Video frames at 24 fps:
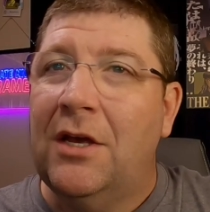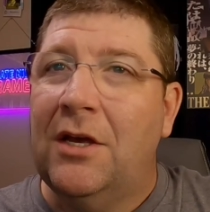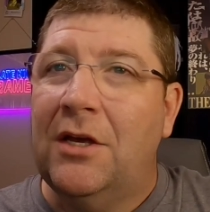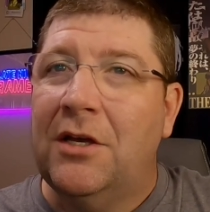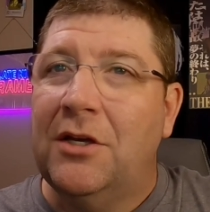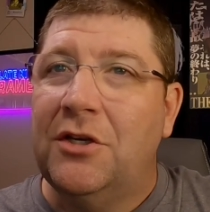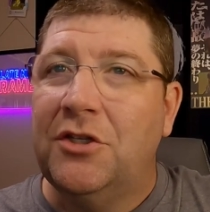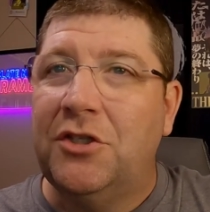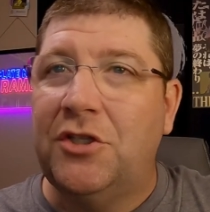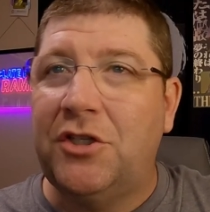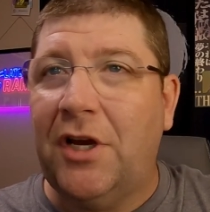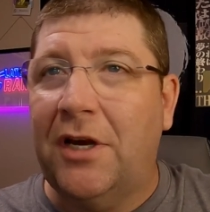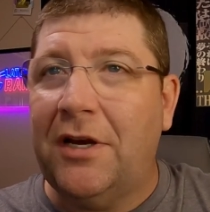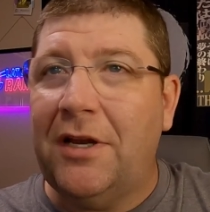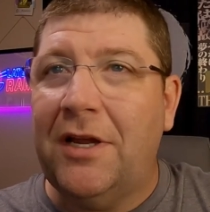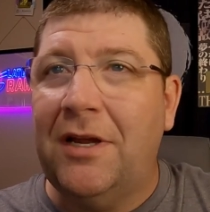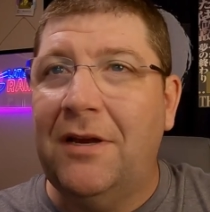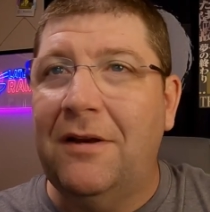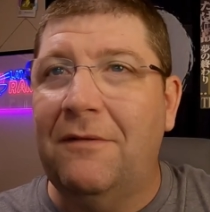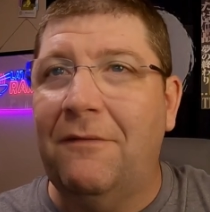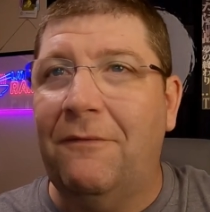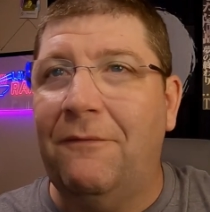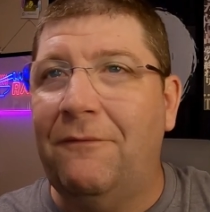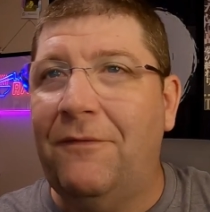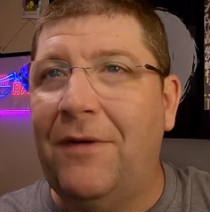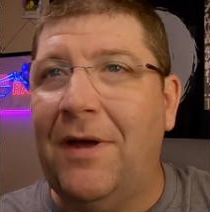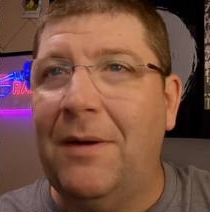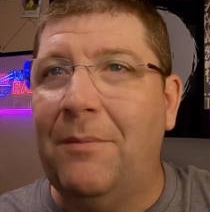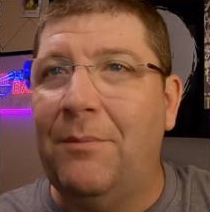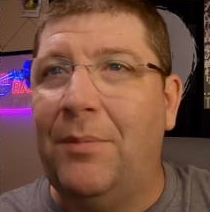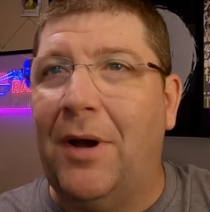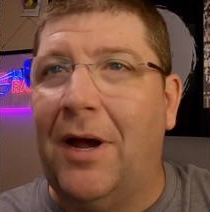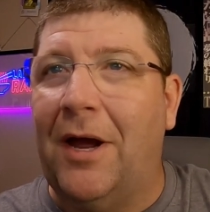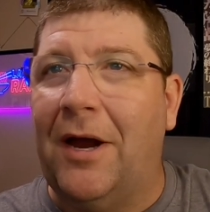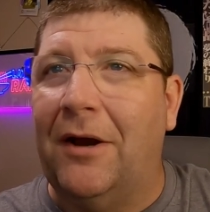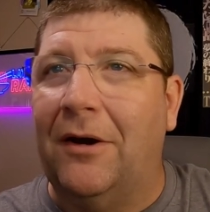Shut-in
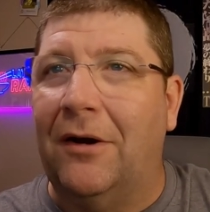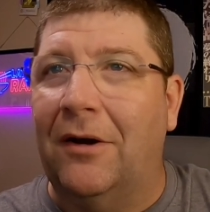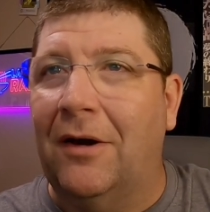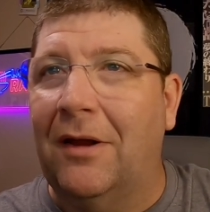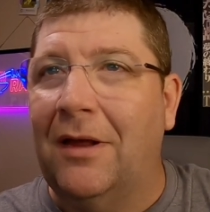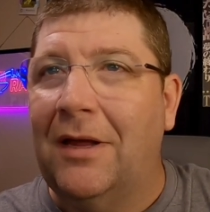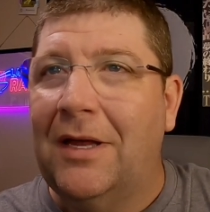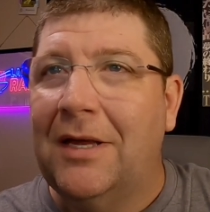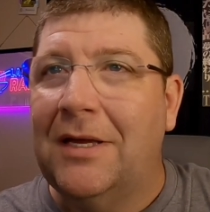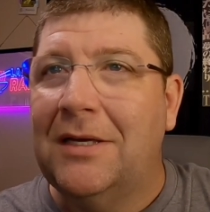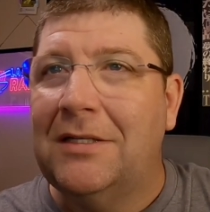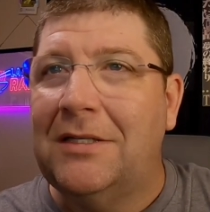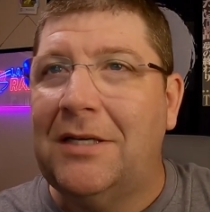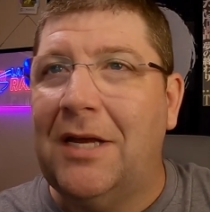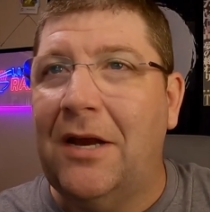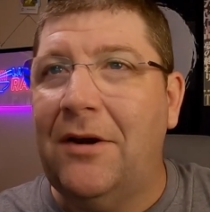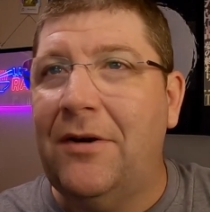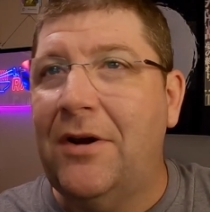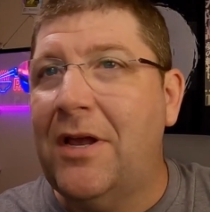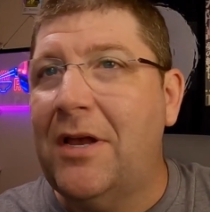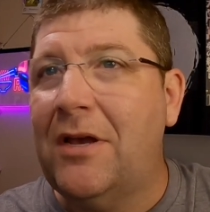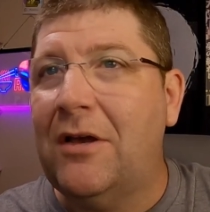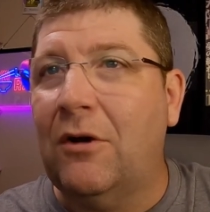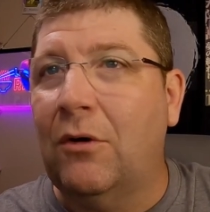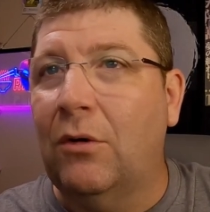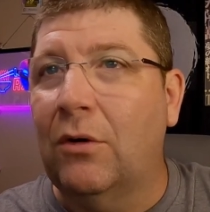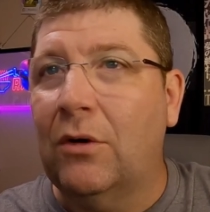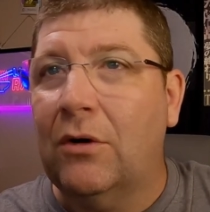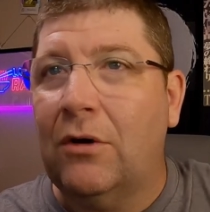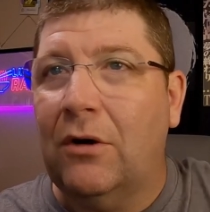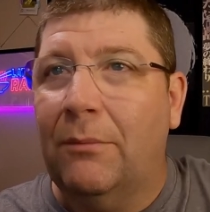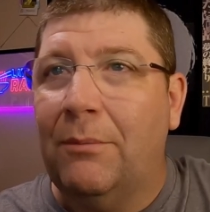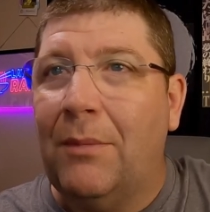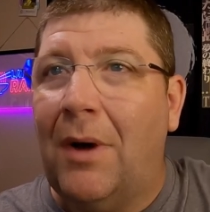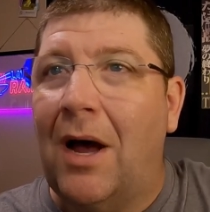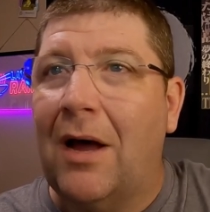vampire Tere
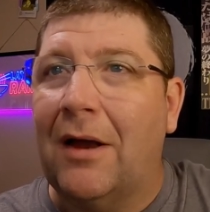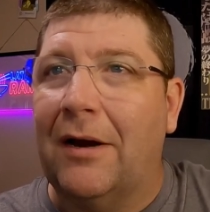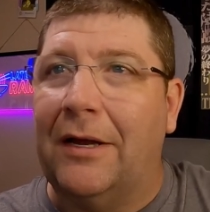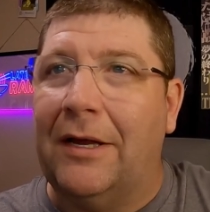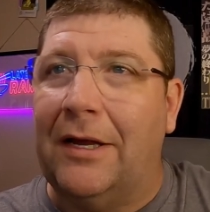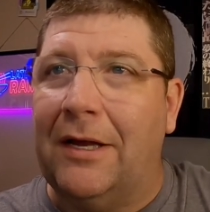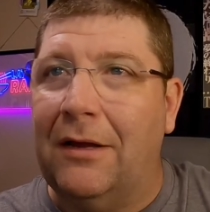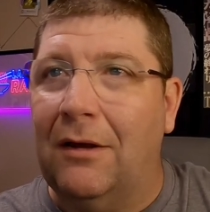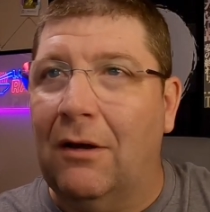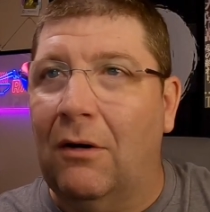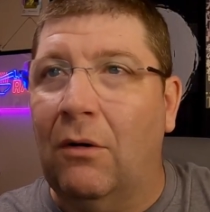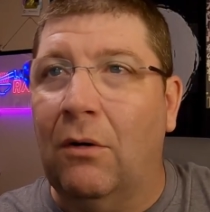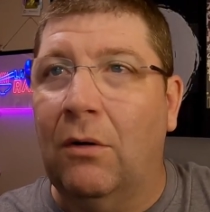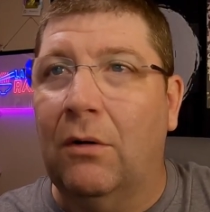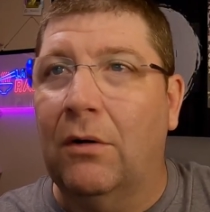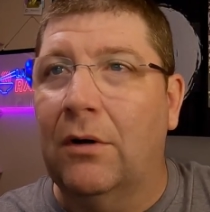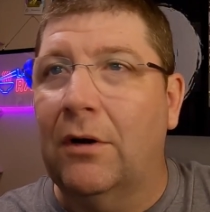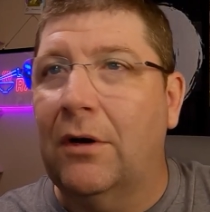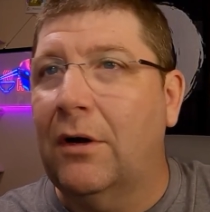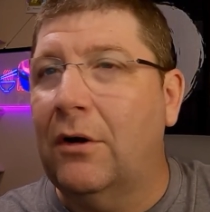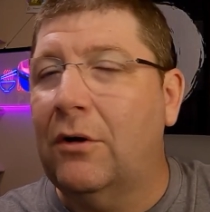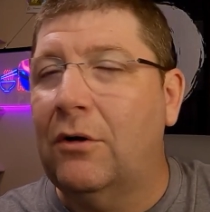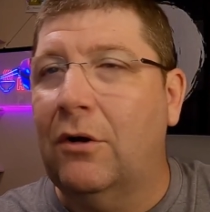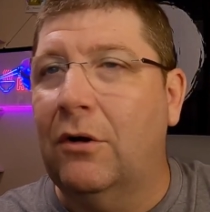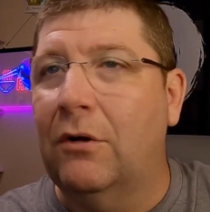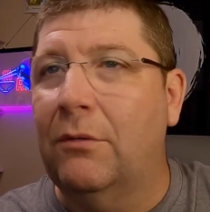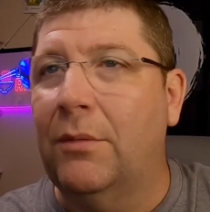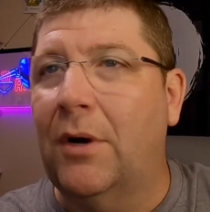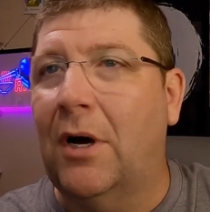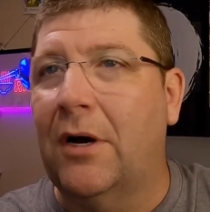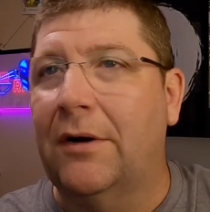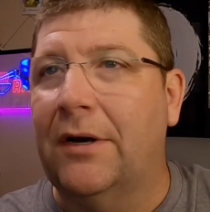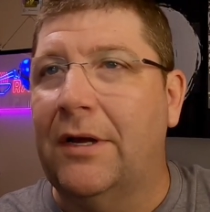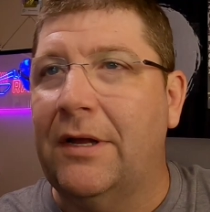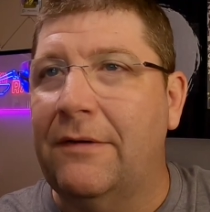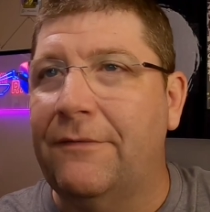Kokomari, or
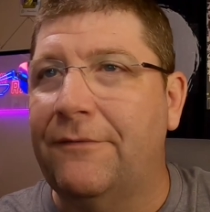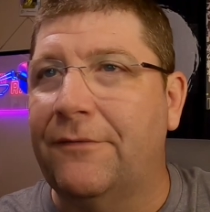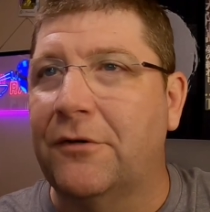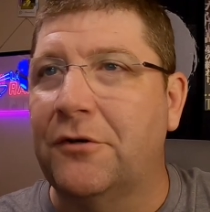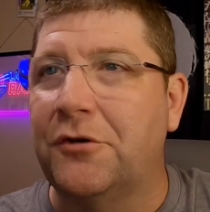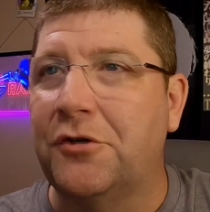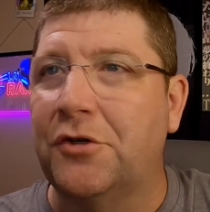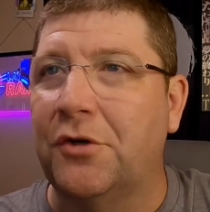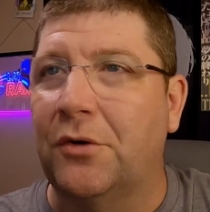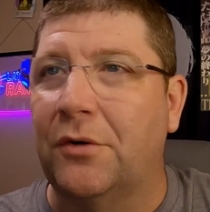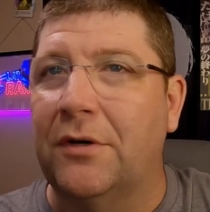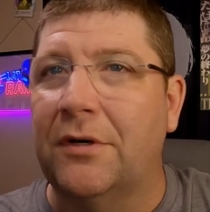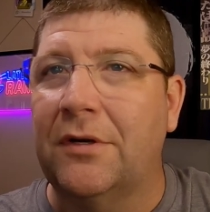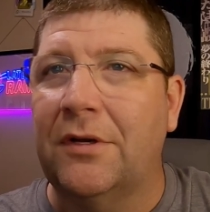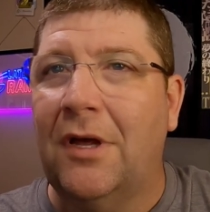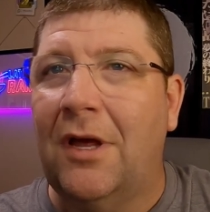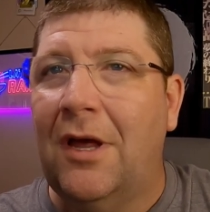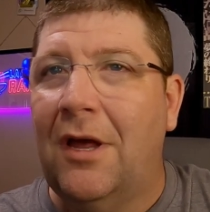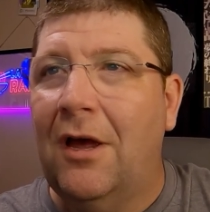Komari for short,